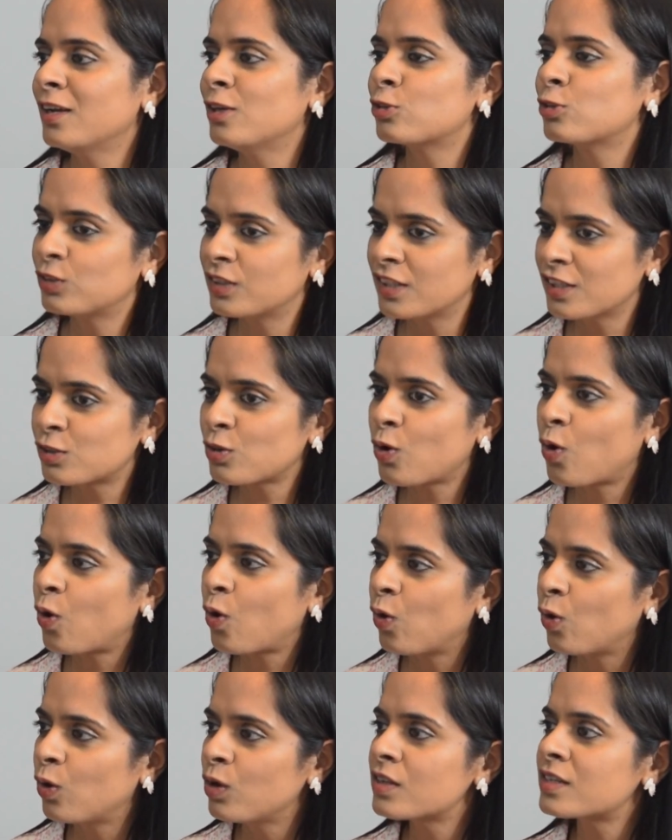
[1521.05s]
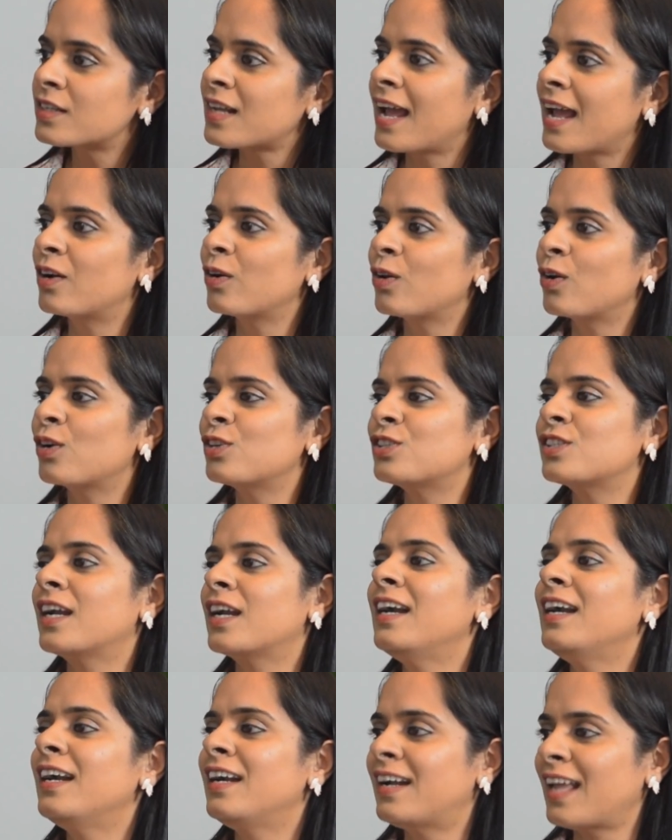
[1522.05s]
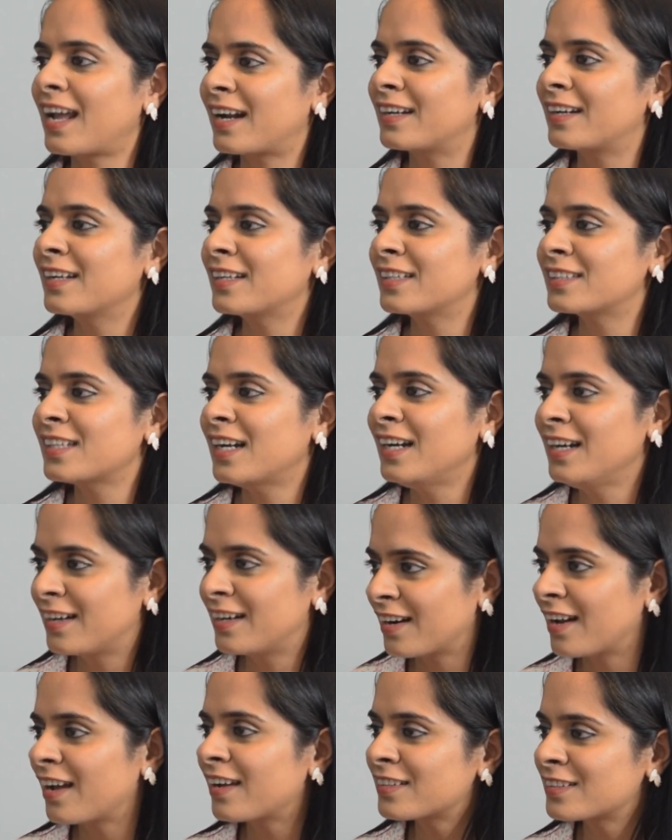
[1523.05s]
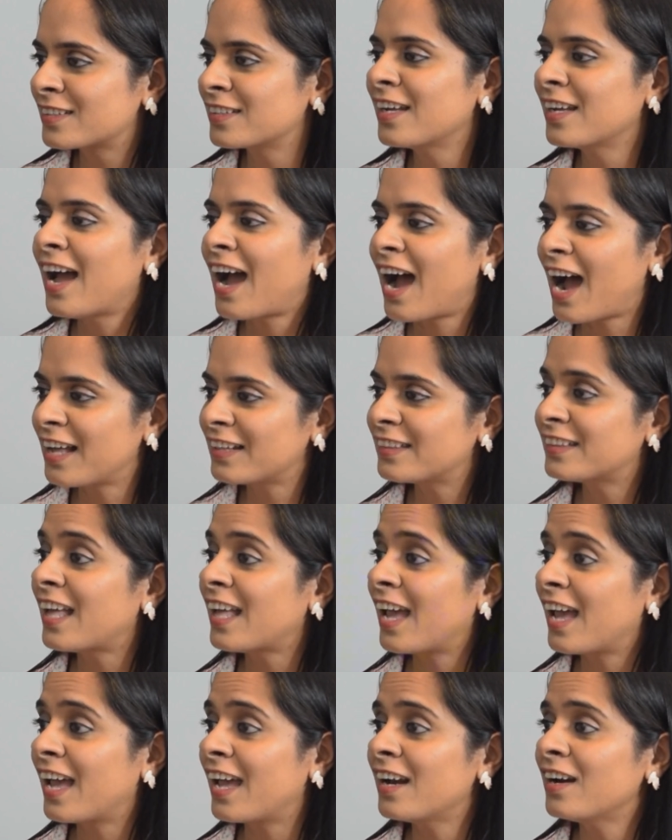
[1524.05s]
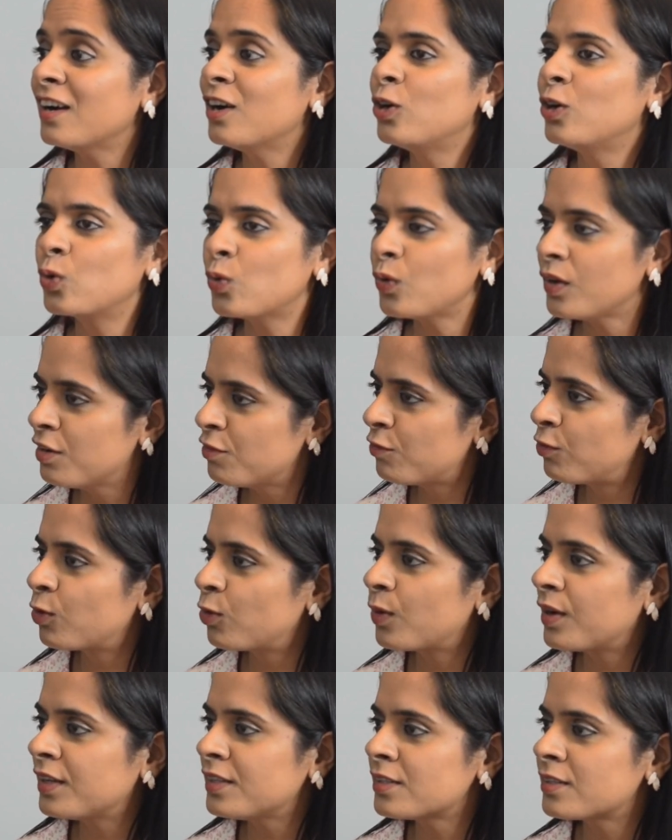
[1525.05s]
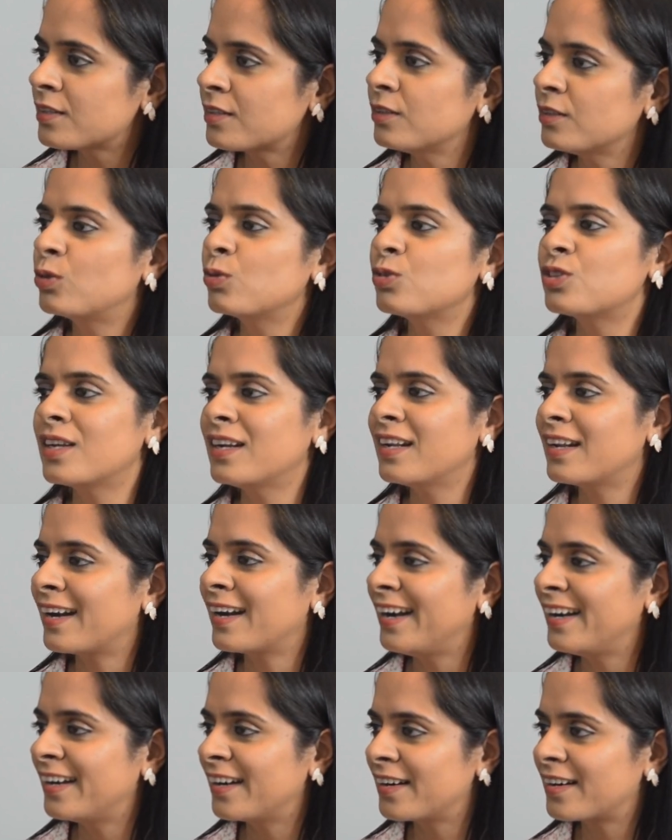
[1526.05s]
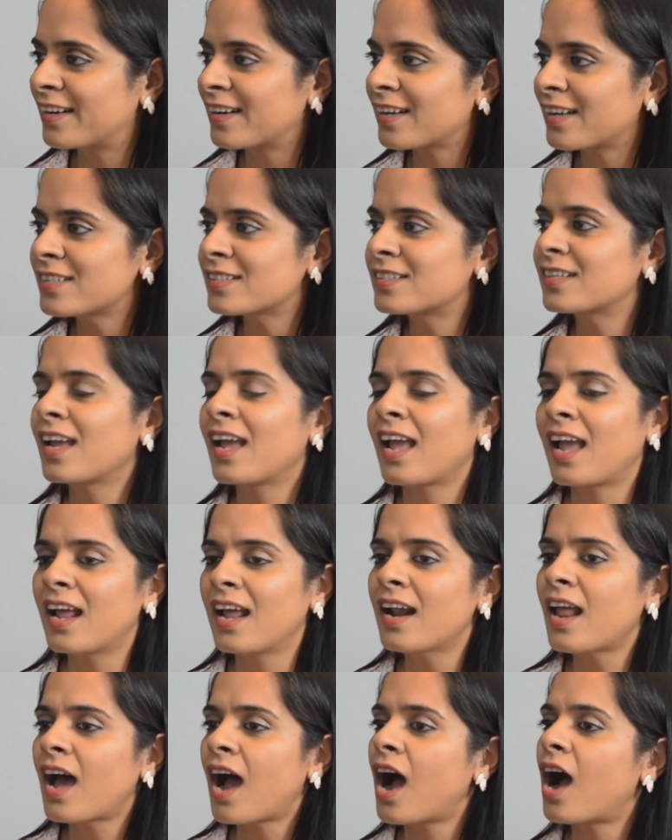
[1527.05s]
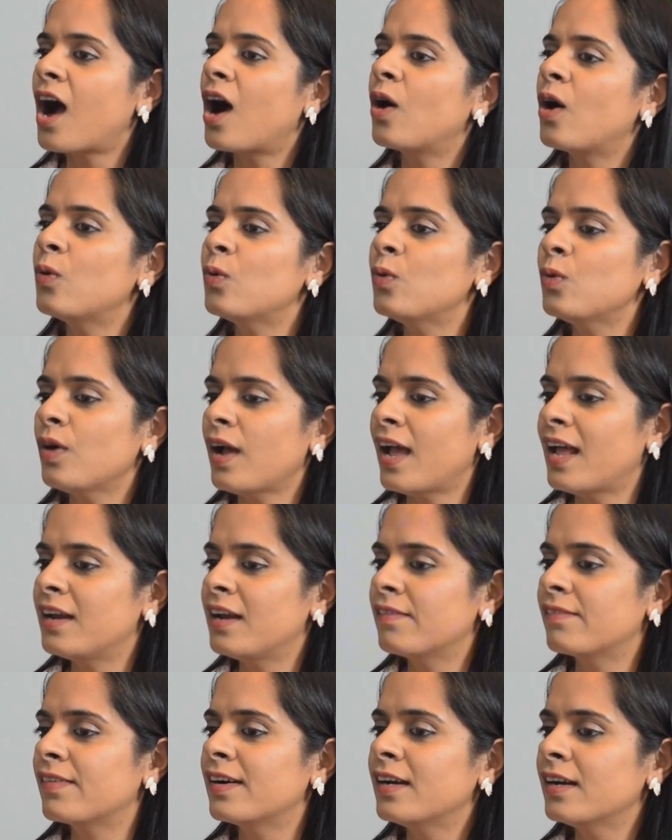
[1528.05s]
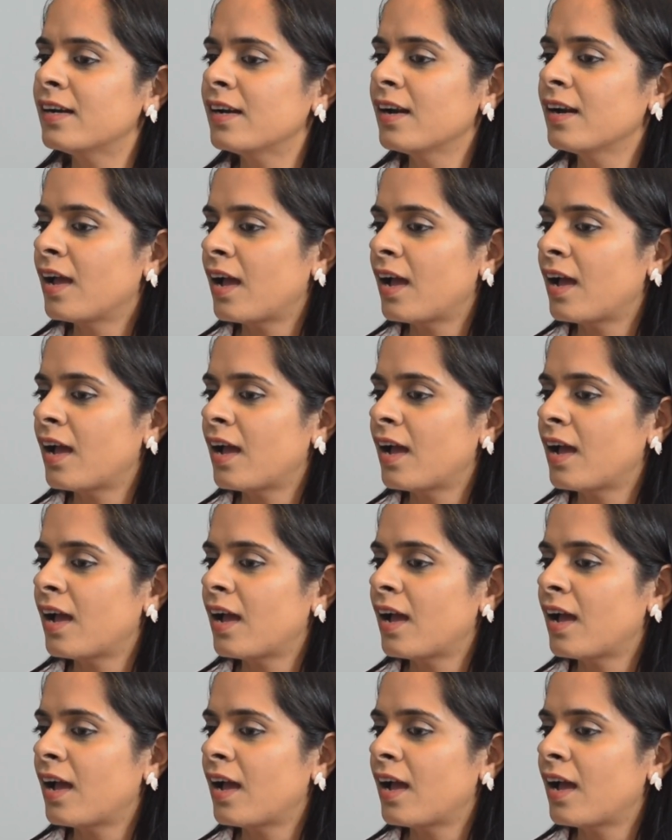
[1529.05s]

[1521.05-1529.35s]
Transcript: So this whole psychology and tactics and tricks are there to influence, to generate a trust, and how anyone